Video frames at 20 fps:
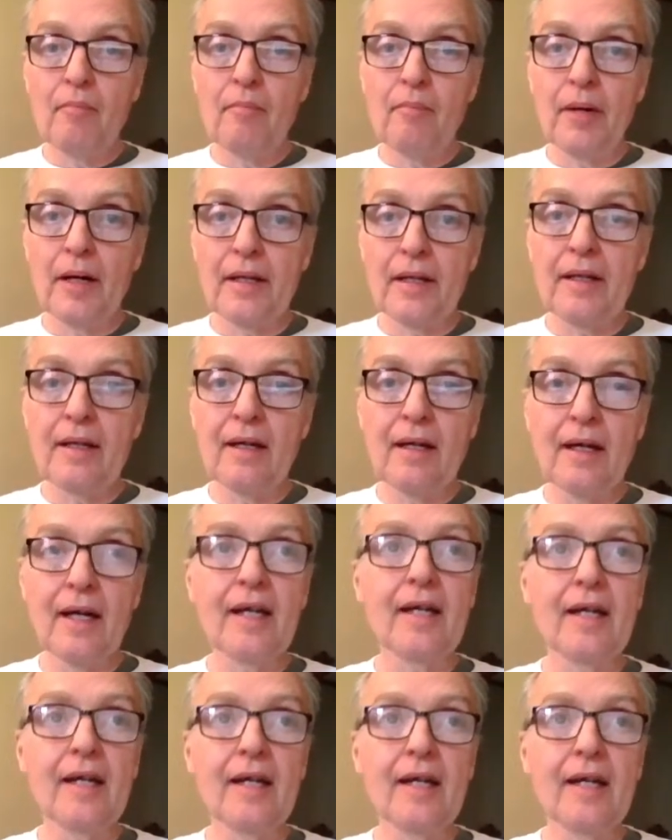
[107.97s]
But
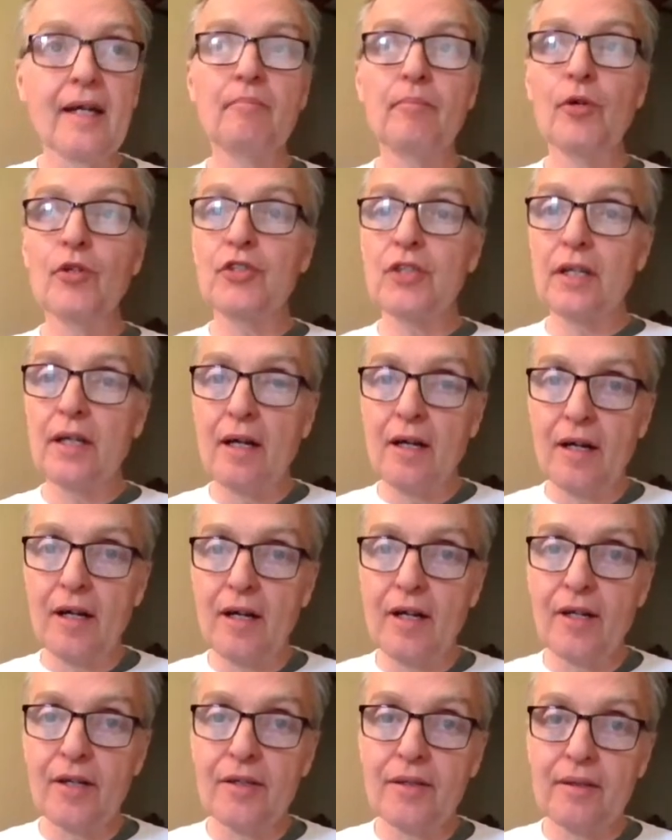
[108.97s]
I am pushing
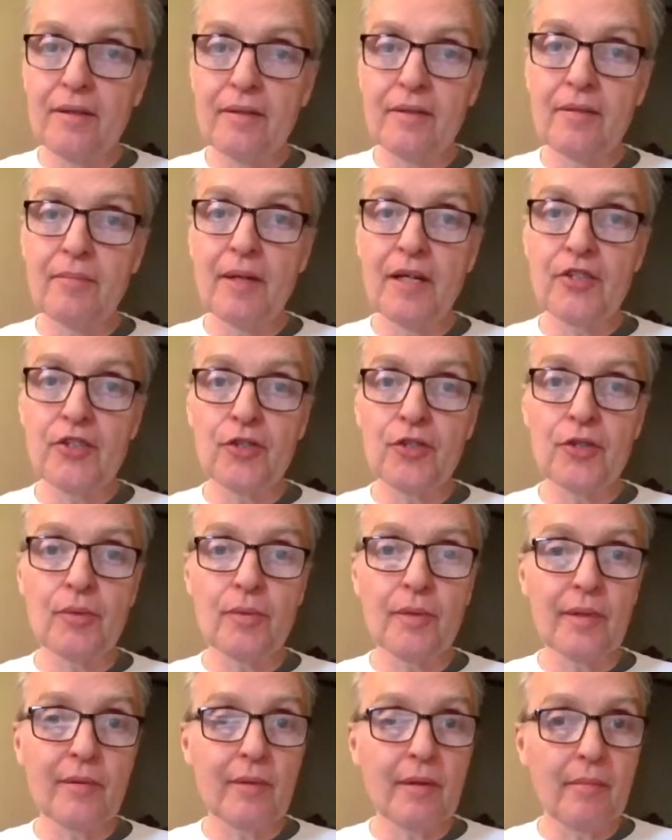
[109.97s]
hard to make
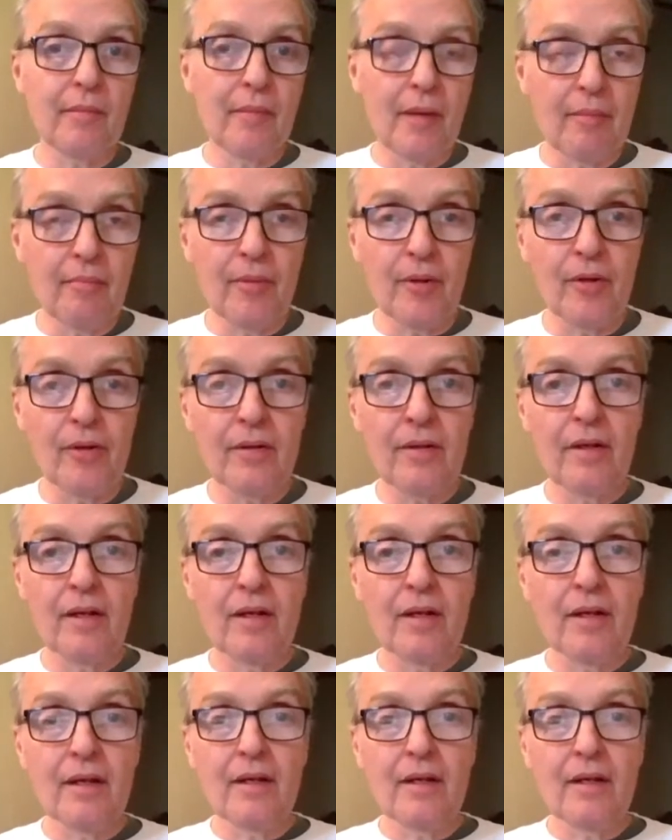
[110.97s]
sure that we remember